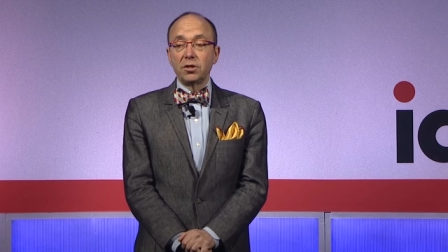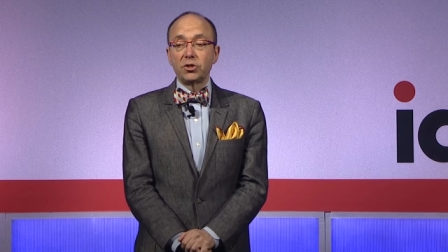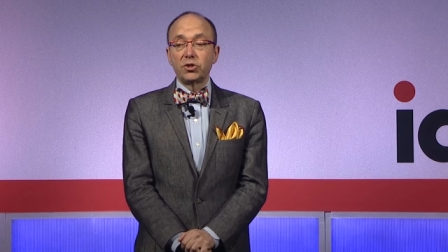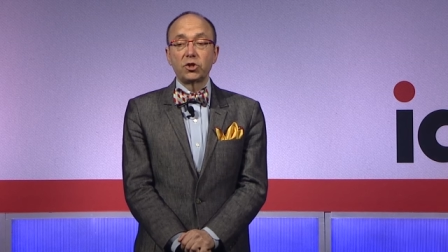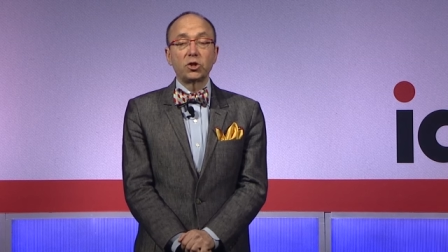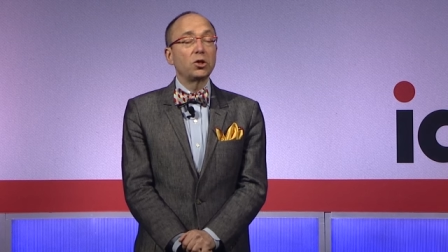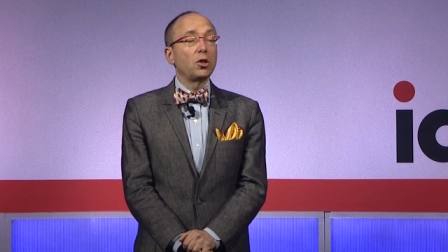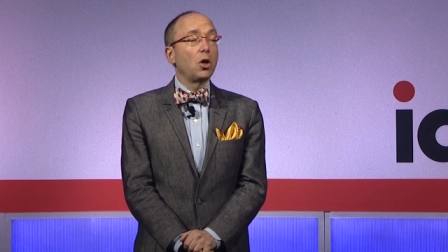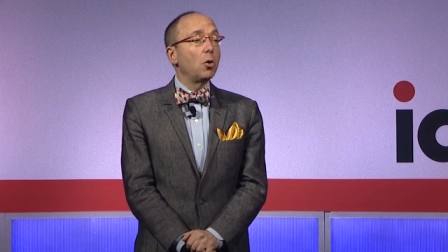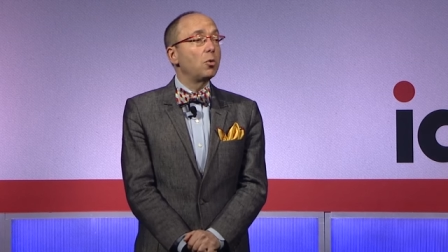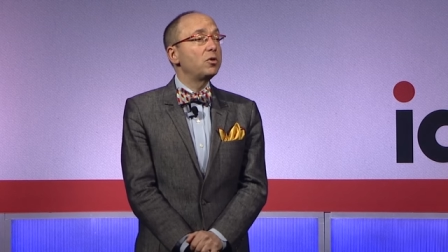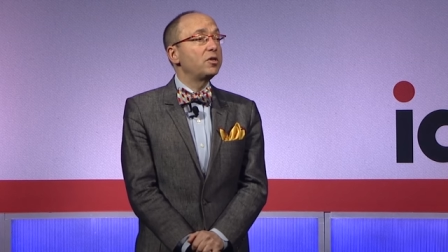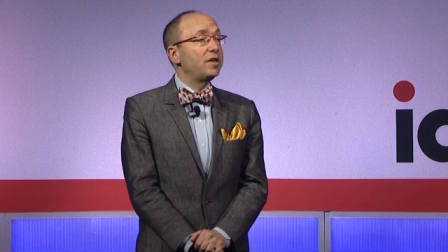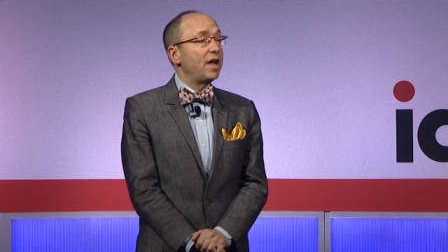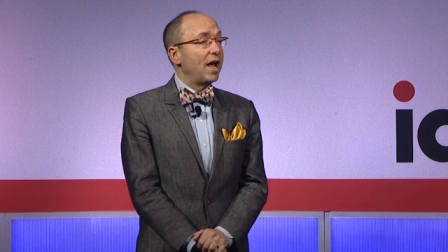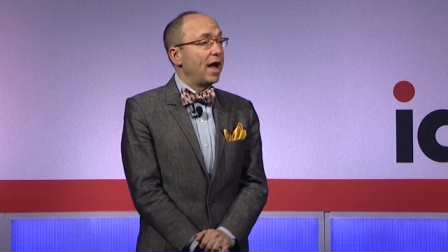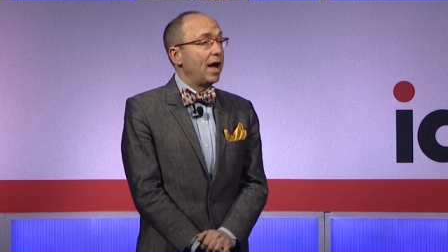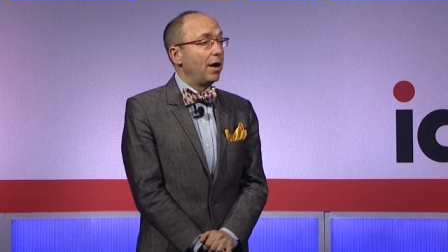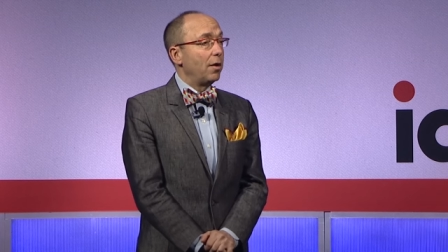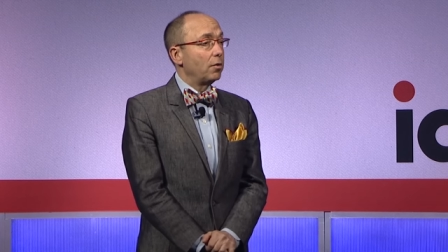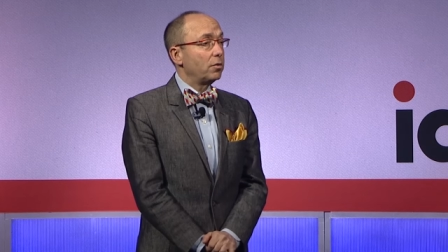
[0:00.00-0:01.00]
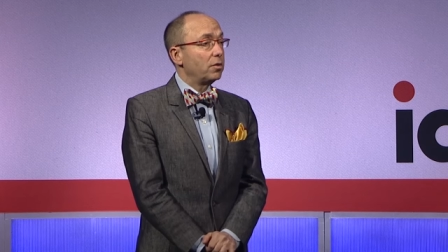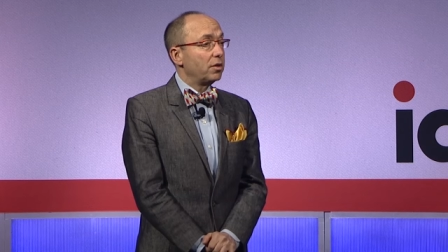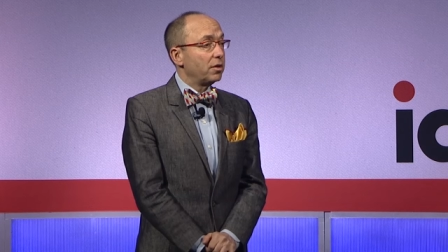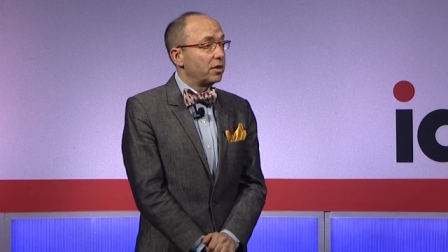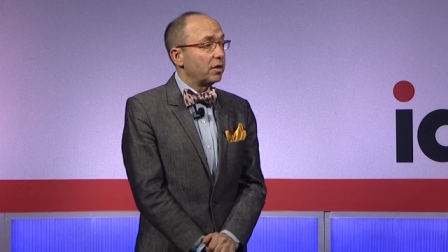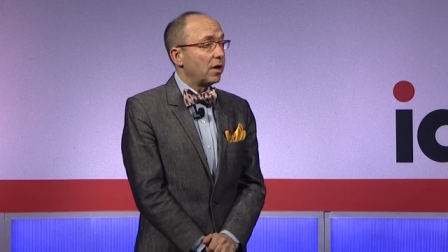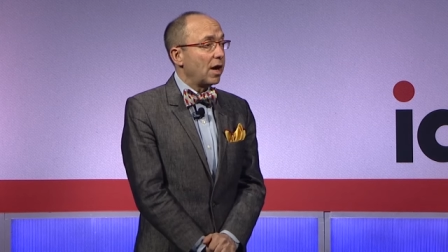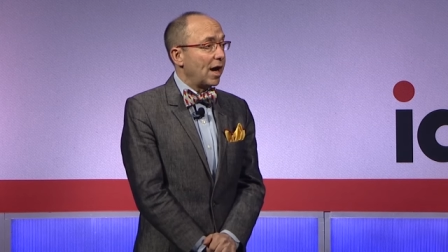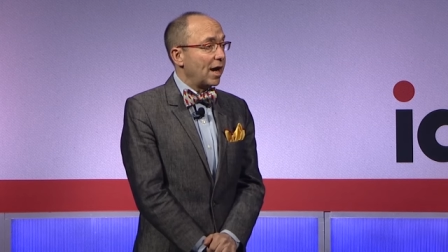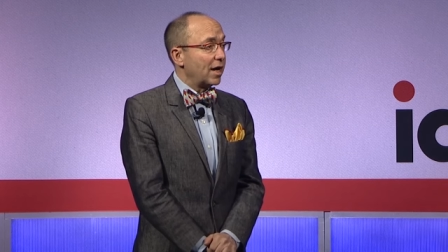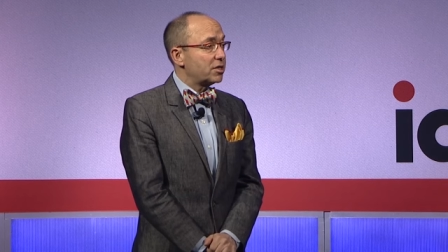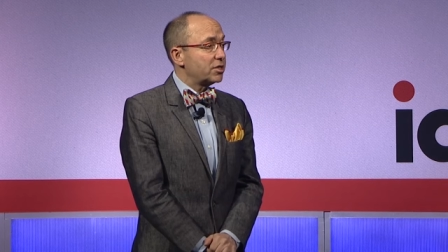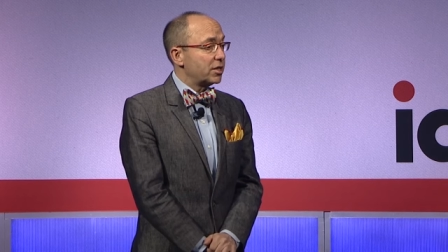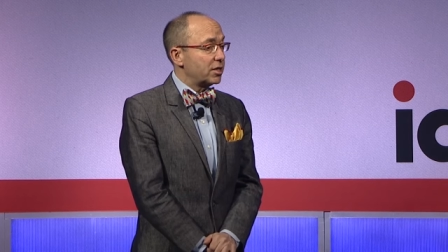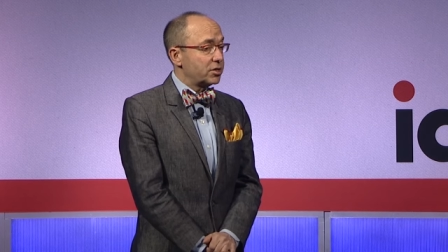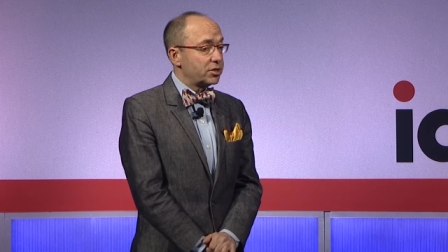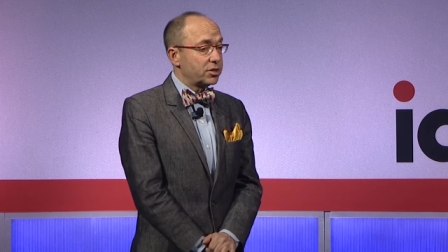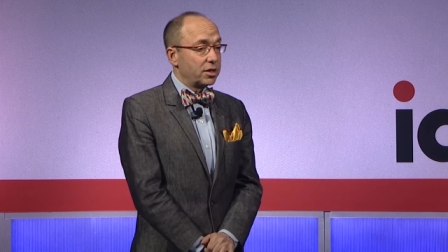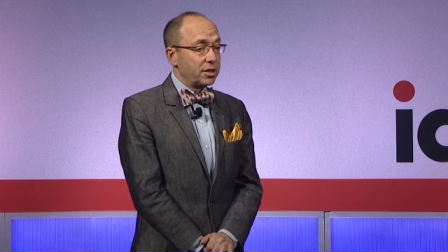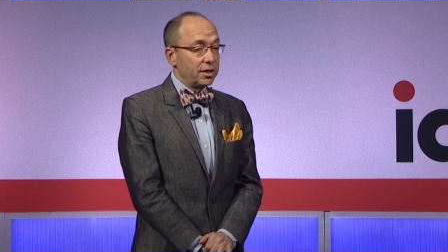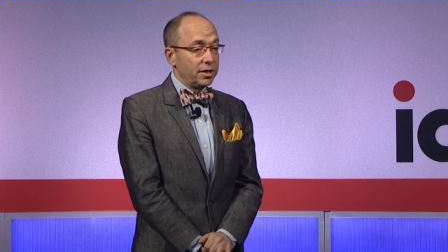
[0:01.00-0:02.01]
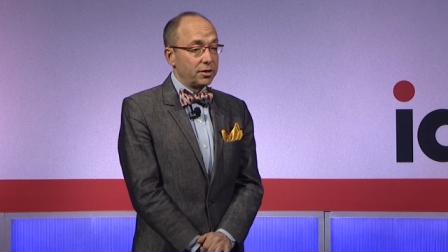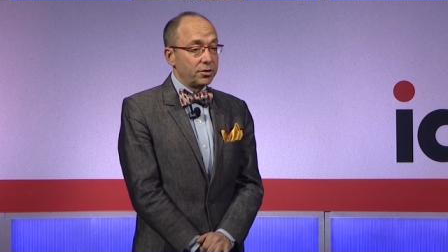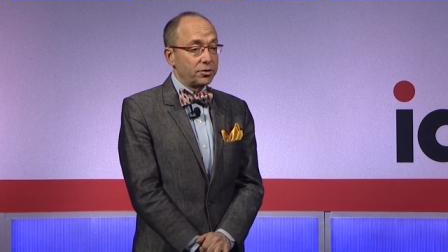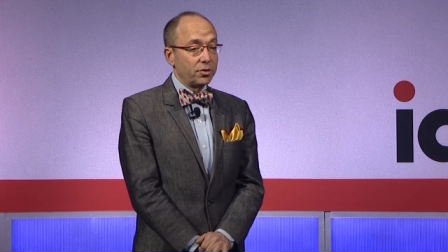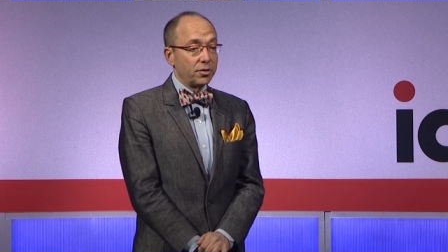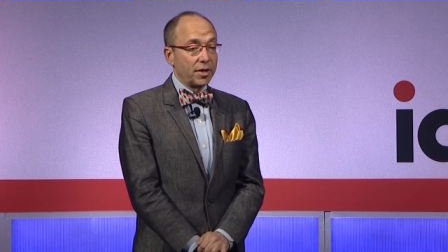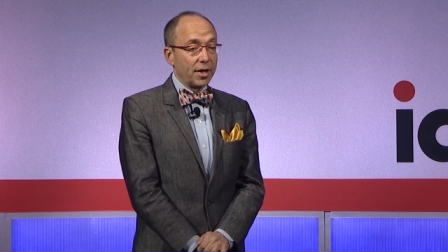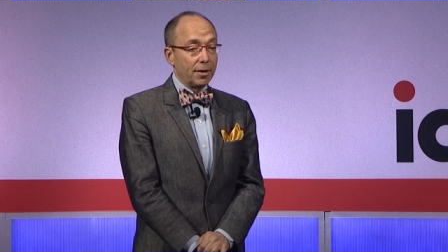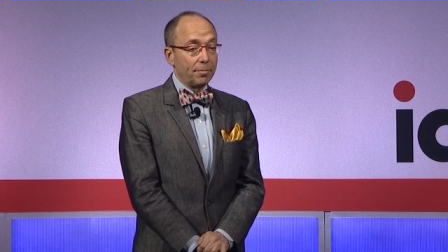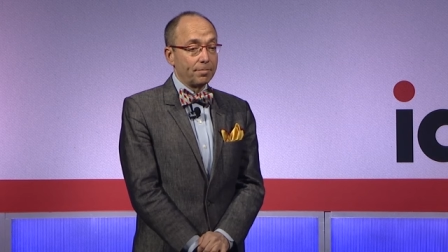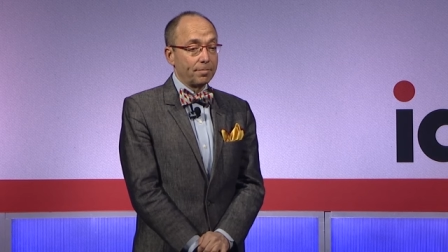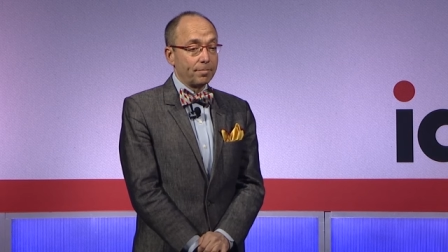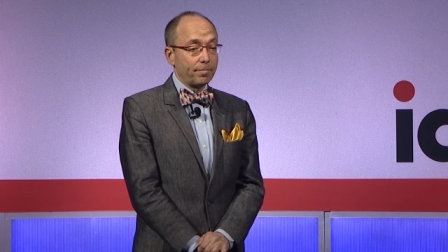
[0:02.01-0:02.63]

slowed down their access to the internet